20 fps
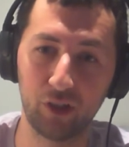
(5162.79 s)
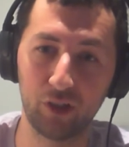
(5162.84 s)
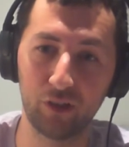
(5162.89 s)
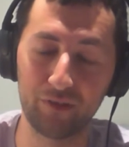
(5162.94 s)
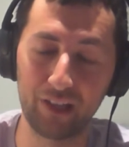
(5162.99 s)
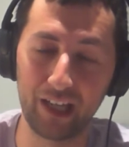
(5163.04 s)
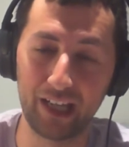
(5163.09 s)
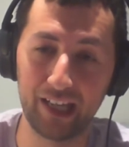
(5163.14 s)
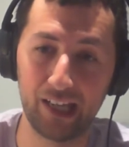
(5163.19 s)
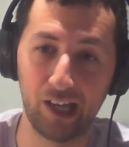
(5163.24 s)

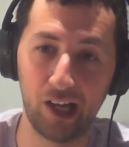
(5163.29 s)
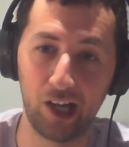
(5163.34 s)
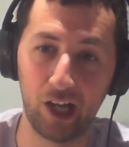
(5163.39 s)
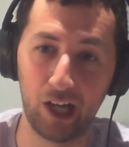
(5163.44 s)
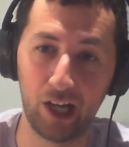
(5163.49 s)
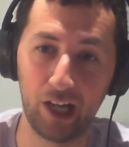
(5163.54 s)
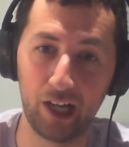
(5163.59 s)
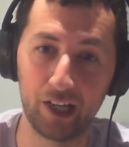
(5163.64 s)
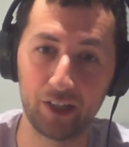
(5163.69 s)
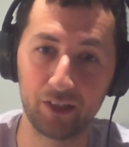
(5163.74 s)
of
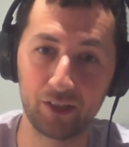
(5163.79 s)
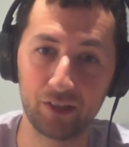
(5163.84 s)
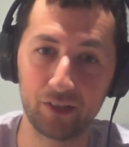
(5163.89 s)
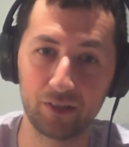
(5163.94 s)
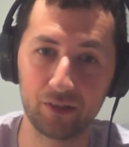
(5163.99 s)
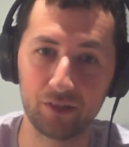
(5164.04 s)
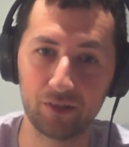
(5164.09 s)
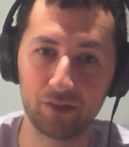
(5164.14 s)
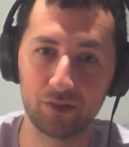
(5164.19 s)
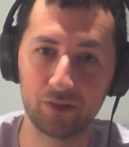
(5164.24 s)
AI
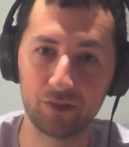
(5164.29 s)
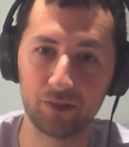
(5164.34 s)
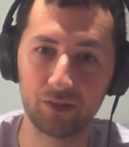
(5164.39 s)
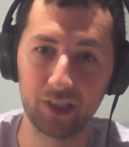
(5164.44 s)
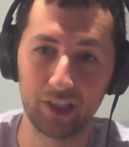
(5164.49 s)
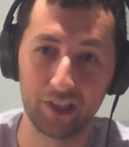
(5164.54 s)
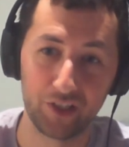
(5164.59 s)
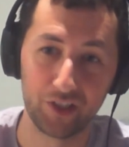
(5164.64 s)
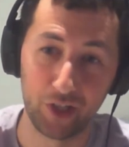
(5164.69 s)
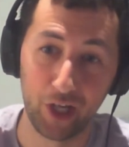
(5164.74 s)

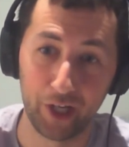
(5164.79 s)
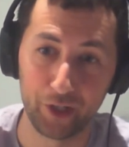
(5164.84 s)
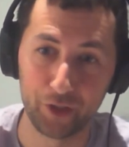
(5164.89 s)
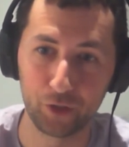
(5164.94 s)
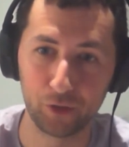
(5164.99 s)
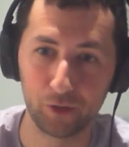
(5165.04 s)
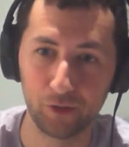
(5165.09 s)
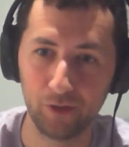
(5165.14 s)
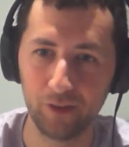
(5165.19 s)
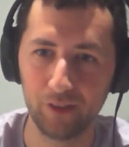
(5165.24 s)
is
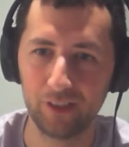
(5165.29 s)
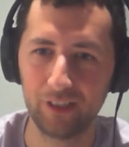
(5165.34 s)
Nigel,